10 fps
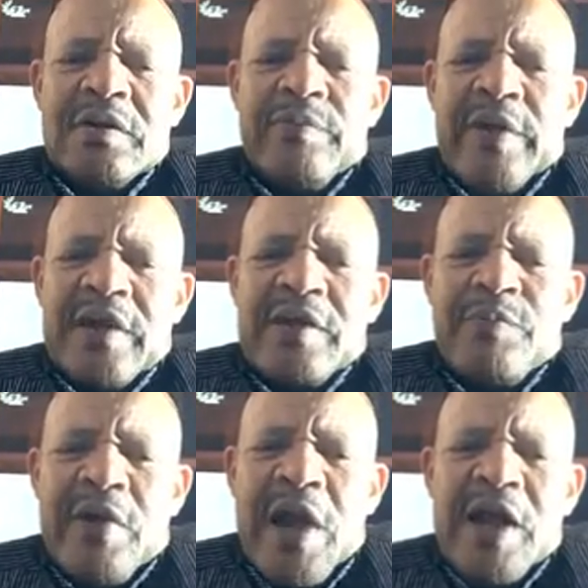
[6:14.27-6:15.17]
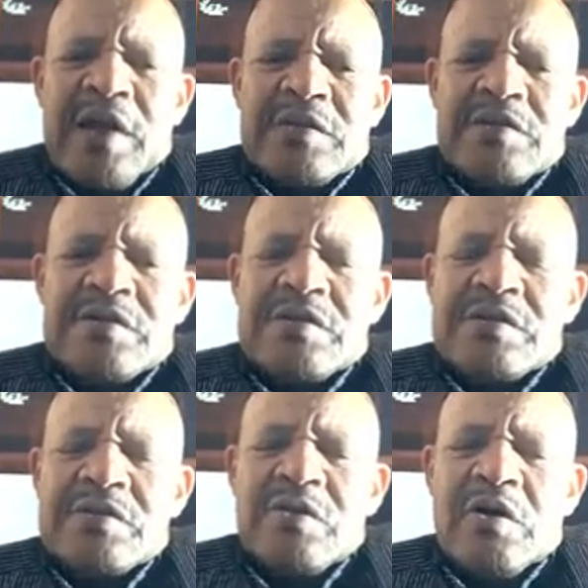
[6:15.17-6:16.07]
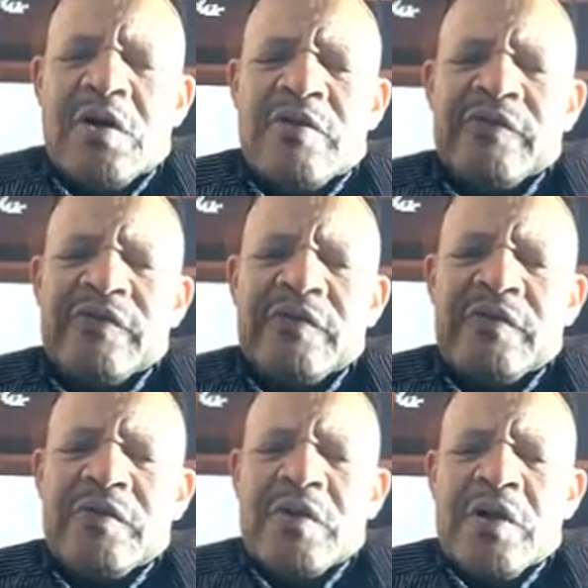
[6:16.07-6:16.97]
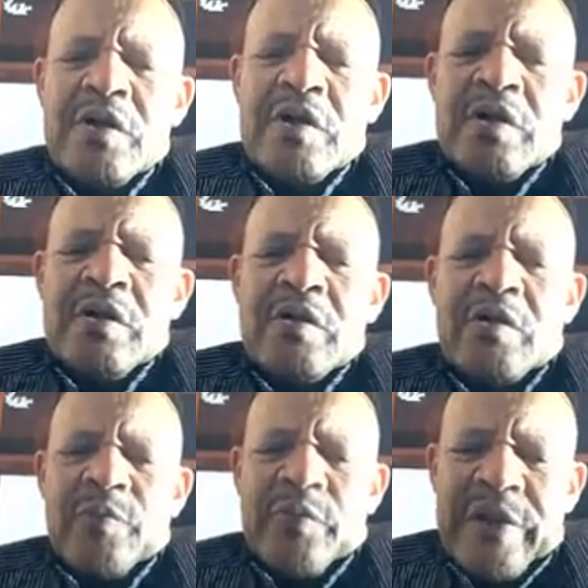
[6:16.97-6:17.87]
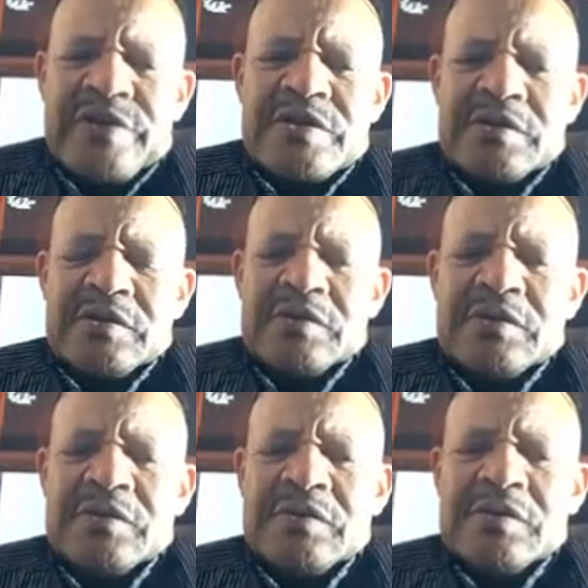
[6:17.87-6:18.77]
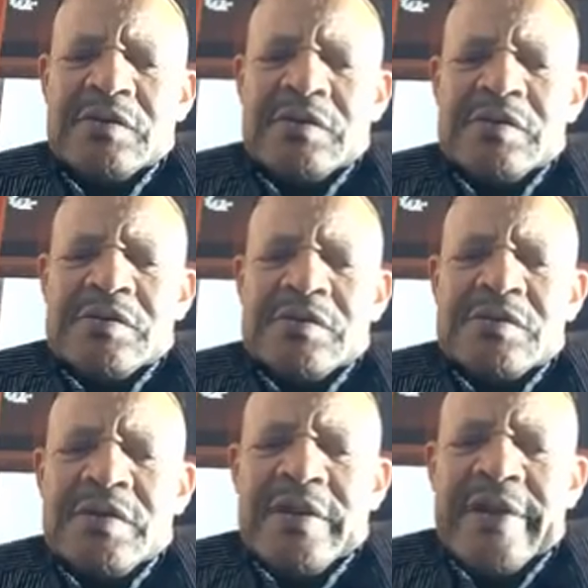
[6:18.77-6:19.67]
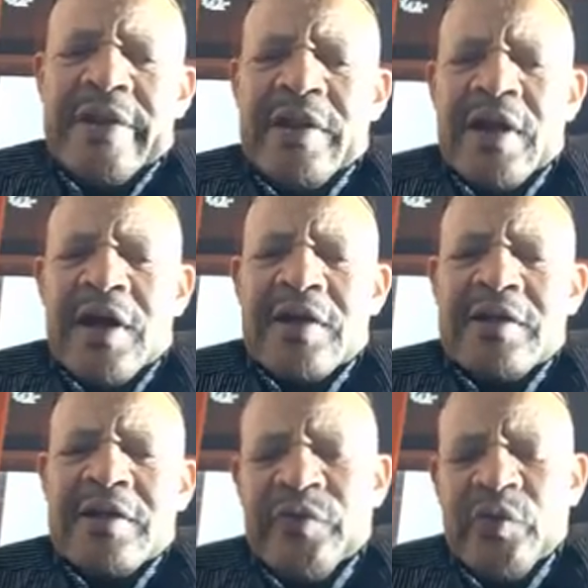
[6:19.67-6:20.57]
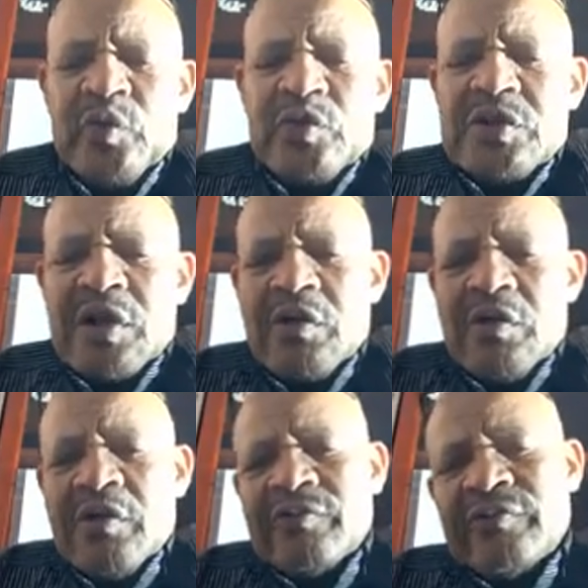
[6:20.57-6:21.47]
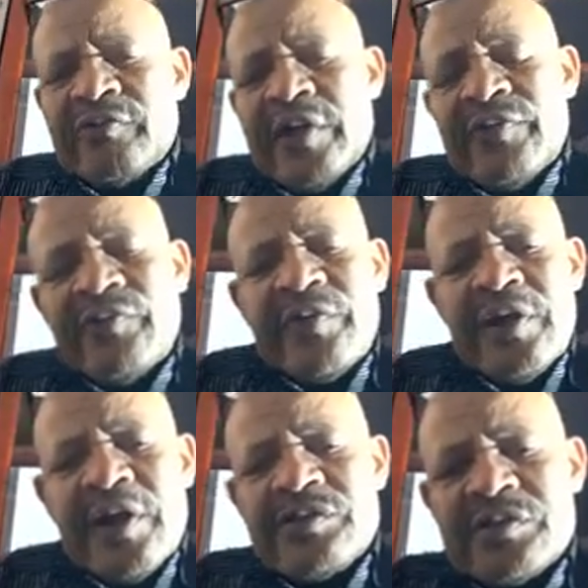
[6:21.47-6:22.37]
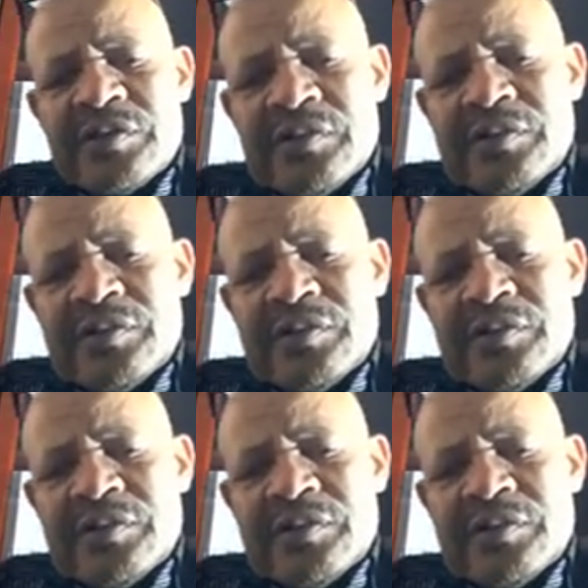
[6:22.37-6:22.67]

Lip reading: bear the brunt of oppression. They are the future of every nation.